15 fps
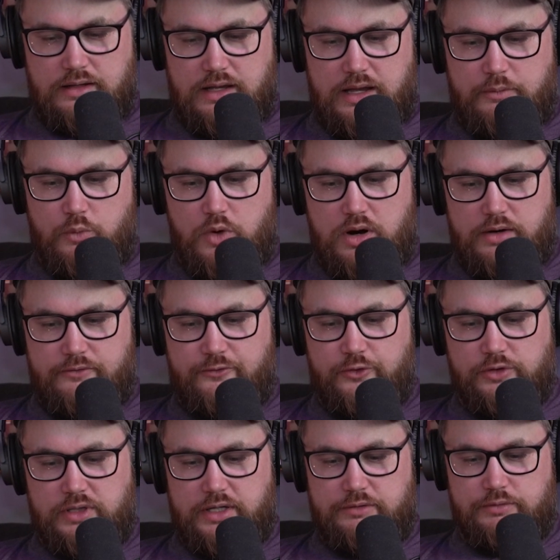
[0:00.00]
I want
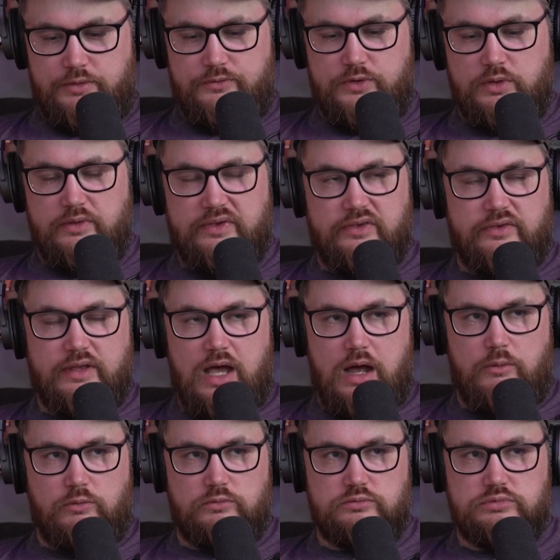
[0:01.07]
for like reviews is not